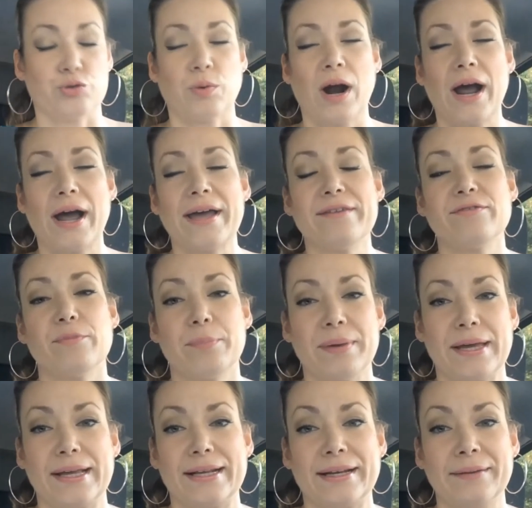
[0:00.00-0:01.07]
drive
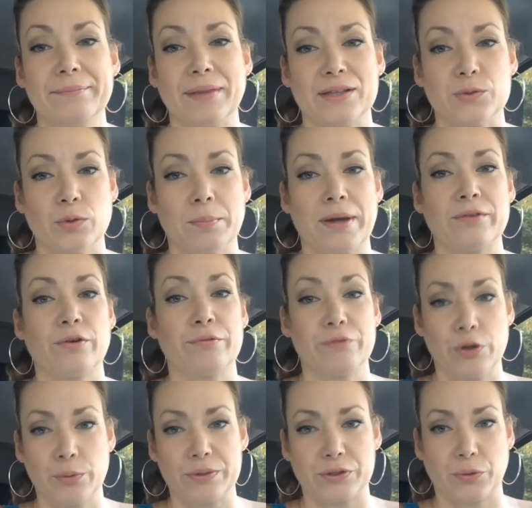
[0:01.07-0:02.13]
bin. That's what my
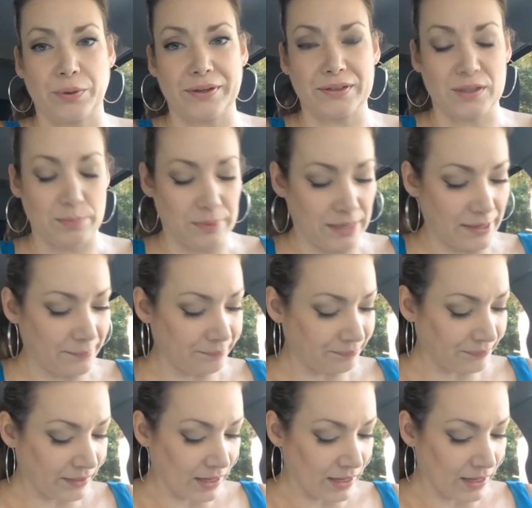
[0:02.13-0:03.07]
review is going to be.